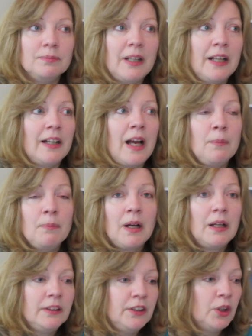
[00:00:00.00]
And I'm,
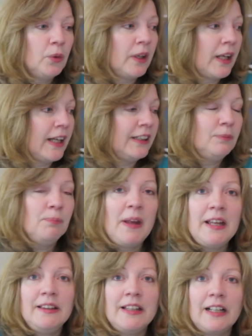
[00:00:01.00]
you know, and I
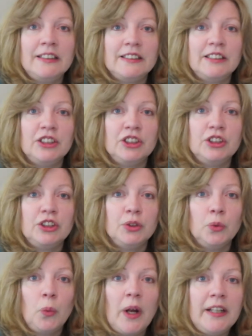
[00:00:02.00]
made that decision to
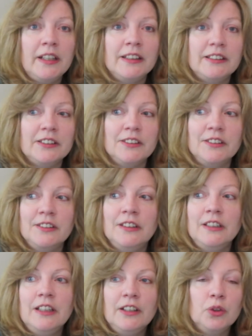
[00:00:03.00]
wait until
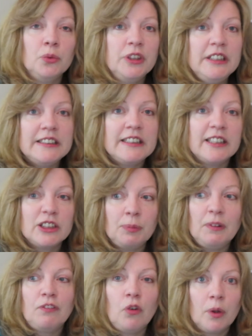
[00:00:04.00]
the recess
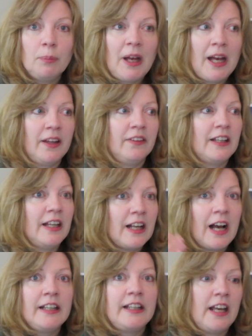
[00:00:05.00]
before math, and
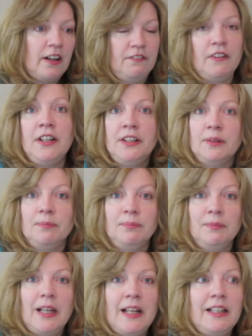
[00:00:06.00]
I can't find them.
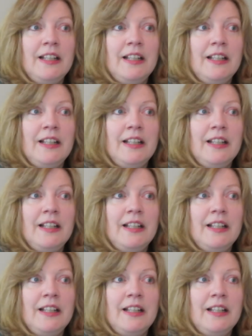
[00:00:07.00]
And